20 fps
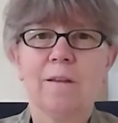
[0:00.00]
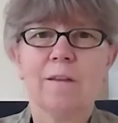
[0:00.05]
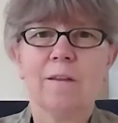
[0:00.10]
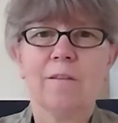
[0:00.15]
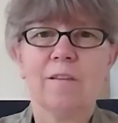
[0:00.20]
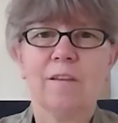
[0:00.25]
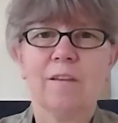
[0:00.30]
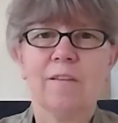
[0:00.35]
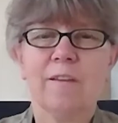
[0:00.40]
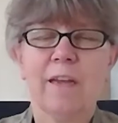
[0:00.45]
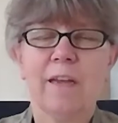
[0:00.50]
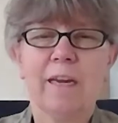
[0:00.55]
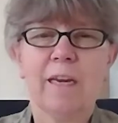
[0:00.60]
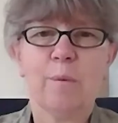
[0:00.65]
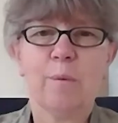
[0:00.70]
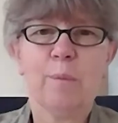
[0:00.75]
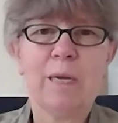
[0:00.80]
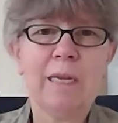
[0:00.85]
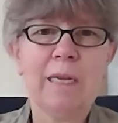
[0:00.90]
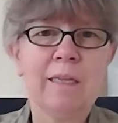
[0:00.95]

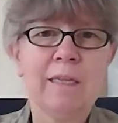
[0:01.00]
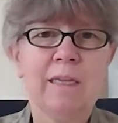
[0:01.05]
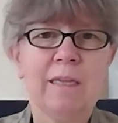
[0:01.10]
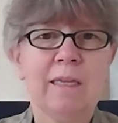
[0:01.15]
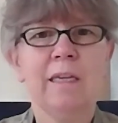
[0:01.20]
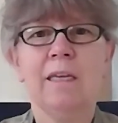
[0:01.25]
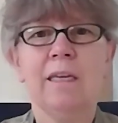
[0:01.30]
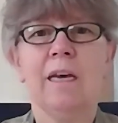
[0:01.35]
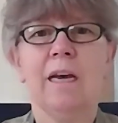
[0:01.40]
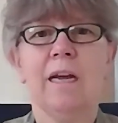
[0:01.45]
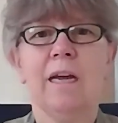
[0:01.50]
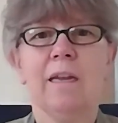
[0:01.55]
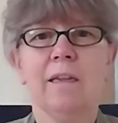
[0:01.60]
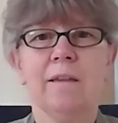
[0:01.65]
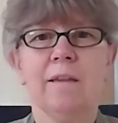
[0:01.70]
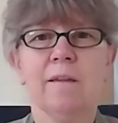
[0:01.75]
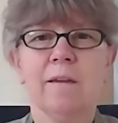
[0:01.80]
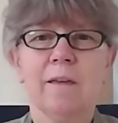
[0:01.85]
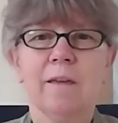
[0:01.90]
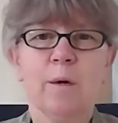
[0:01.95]
sustainability
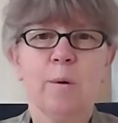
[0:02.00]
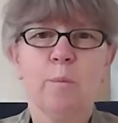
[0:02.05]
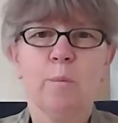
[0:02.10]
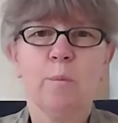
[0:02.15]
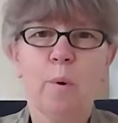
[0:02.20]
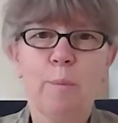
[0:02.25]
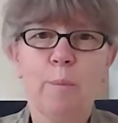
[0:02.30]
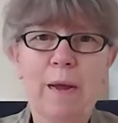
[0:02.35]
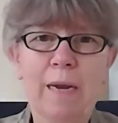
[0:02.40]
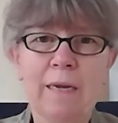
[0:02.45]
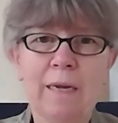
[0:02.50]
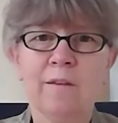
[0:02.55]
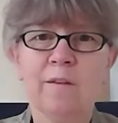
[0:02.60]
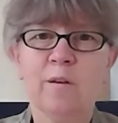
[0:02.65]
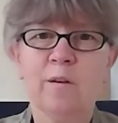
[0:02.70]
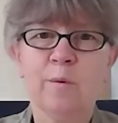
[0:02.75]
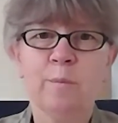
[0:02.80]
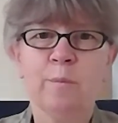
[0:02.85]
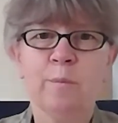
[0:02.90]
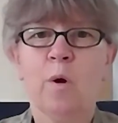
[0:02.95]
and
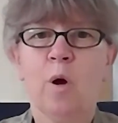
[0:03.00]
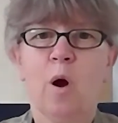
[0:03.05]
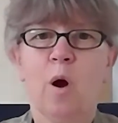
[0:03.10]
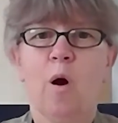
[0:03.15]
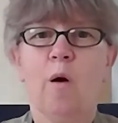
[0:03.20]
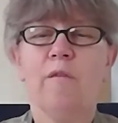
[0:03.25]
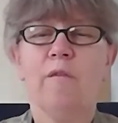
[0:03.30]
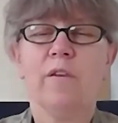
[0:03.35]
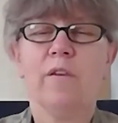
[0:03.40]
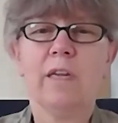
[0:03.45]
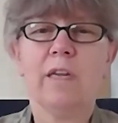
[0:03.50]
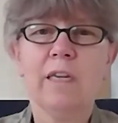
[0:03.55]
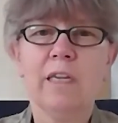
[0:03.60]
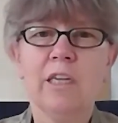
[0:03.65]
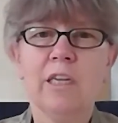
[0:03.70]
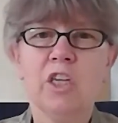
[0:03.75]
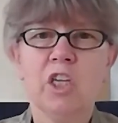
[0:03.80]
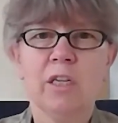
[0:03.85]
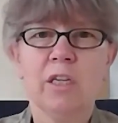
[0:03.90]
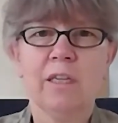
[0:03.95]
momentum of an
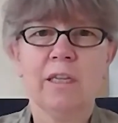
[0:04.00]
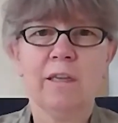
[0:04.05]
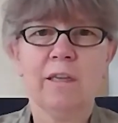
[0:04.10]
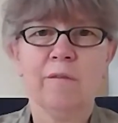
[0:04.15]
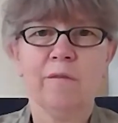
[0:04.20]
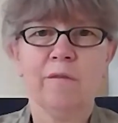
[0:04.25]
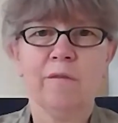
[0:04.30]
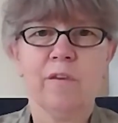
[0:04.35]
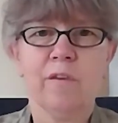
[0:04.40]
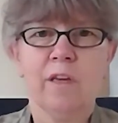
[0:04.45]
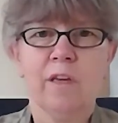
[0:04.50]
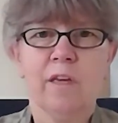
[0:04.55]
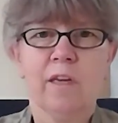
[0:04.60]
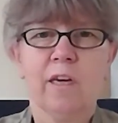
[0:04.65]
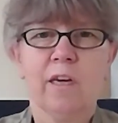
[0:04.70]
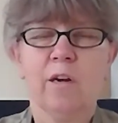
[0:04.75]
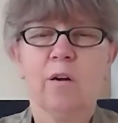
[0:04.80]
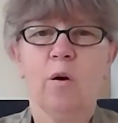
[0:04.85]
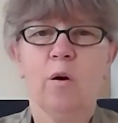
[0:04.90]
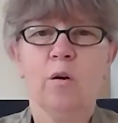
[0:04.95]
initiative
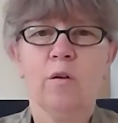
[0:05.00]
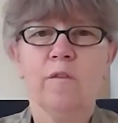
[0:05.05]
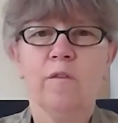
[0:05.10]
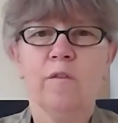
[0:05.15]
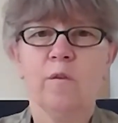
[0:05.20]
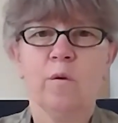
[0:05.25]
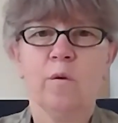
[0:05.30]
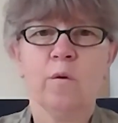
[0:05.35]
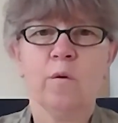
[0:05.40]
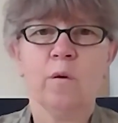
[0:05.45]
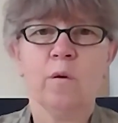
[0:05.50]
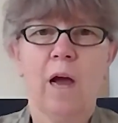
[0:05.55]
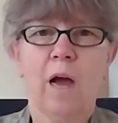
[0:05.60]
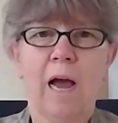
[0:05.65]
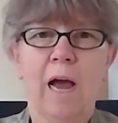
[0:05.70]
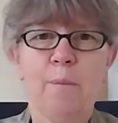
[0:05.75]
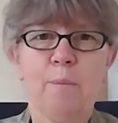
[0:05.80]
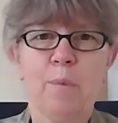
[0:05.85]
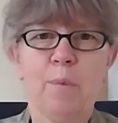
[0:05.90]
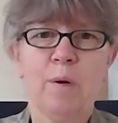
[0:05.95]
can also
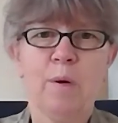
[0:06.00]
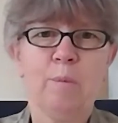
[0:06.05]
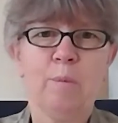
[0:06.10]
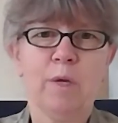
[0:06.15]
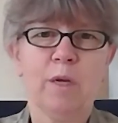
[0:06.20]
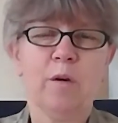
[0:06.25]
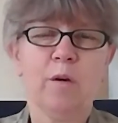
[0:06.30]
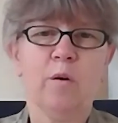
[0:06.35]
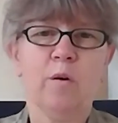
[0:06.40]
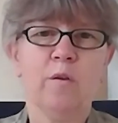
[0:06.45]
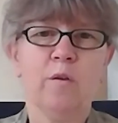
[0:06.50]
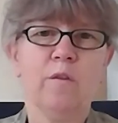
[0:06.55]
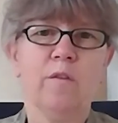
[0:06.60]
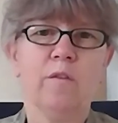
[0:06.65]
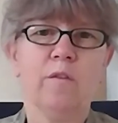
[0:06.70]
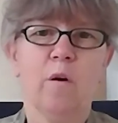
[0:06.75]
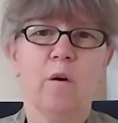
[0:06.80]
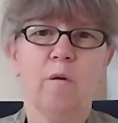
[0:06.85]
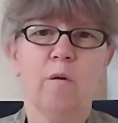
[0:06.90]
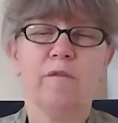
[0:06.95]
happen
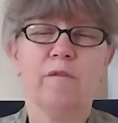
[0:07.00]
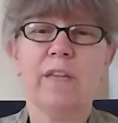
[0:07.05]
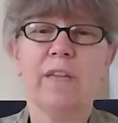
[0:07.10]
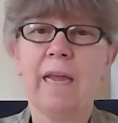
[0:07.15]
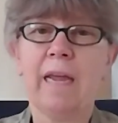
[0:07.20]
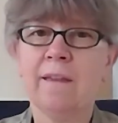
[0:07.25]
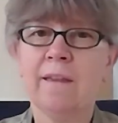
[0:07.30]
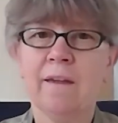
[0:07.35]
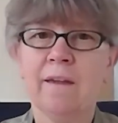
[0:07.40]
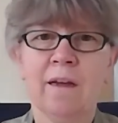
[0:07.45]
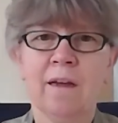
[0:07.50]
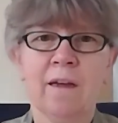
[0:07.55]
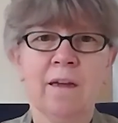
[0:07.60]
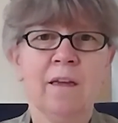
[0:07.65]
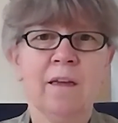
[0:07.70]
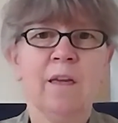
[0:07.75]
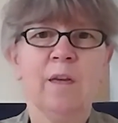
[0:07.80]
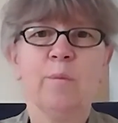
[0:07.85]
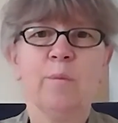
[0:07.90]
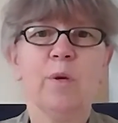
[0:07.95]
because of data,
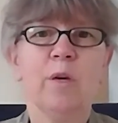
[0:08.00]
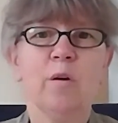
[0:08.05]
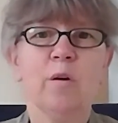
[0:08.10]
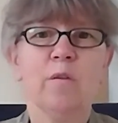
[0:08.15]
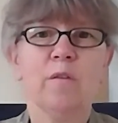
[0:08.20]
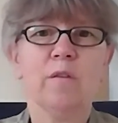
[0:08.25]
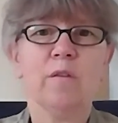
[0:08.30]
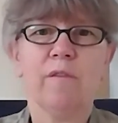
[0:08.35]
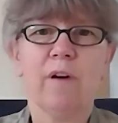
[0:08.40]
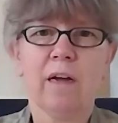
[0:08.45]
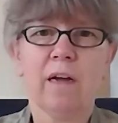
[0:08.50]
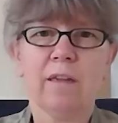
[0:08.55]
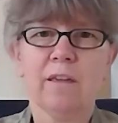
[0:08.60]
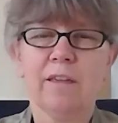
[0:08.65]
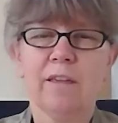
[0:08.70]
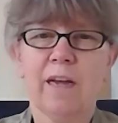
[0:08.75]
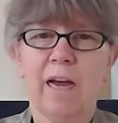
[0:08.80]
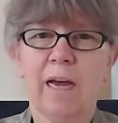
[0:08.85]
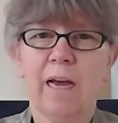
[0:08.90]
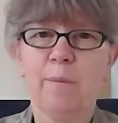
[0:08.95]
because of other
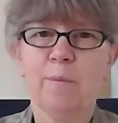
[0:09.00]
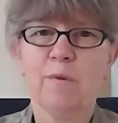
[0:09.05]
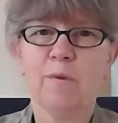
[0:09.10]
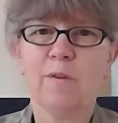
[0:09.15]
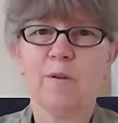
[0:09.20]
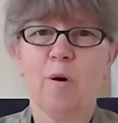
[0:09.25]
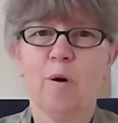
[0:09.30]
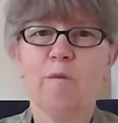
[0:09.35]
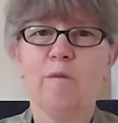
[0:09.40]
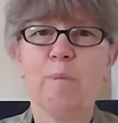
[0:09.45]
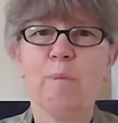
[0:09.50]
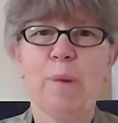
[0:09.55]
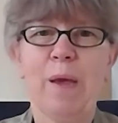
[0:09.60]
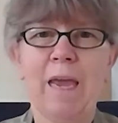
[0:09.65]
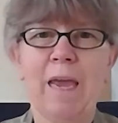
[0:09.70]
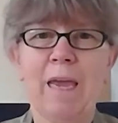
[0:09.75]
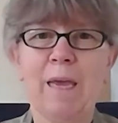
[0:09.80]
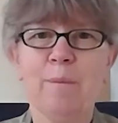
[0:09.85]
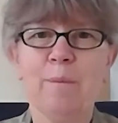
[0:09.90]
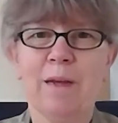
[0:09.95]
types of
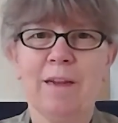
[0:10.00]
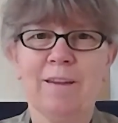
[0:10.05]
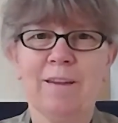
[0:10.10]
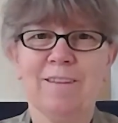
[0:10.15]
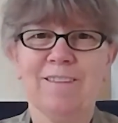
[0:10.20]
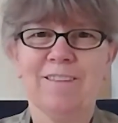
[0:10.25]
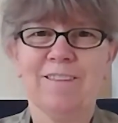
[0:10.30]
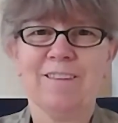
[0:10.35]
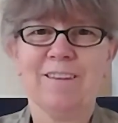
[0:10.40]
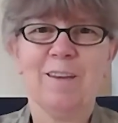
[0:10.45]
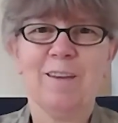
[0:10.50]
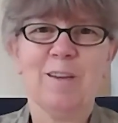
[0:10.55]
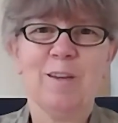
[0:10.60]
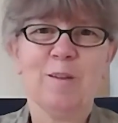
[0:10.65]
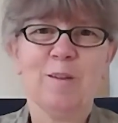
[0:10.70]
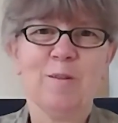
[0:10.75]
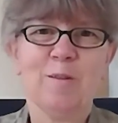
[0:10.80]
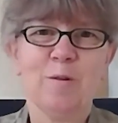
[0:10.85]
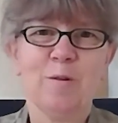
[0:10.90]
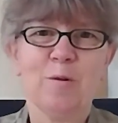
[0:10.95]
payments.
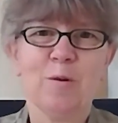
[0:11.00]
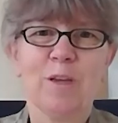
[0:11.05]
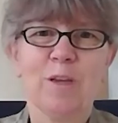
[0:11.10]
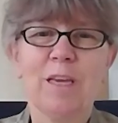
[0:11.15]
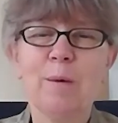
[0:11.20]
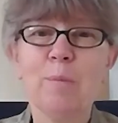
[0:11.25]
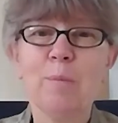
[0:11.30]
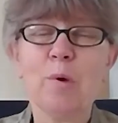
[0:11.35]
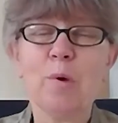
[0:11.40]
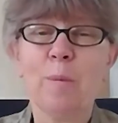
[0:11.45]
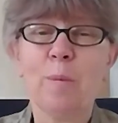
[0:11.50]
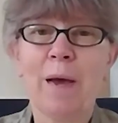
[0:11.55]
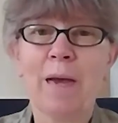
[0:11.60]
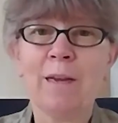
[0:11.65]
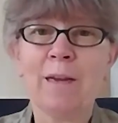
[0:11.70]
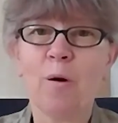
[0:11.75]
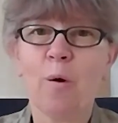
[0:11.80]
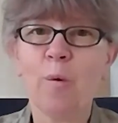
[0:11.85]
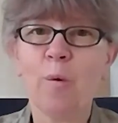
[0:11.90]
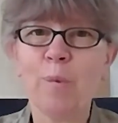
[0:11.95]
So keep your
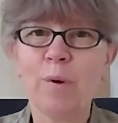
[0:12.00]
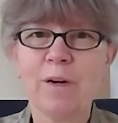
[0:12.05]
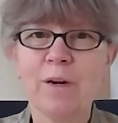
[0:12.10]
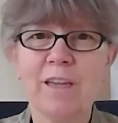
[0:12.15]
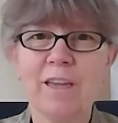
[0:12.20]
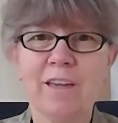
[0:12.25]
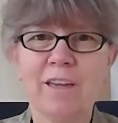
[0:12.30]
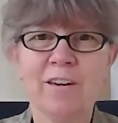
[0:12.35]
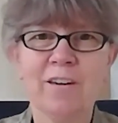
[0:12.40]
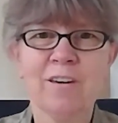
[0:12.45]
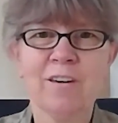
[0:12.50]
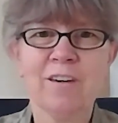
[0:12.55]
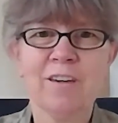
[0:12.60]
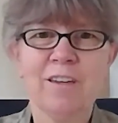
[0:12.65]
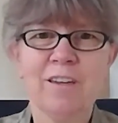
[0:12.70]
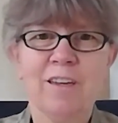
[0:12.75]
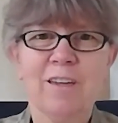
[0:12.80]
mind open here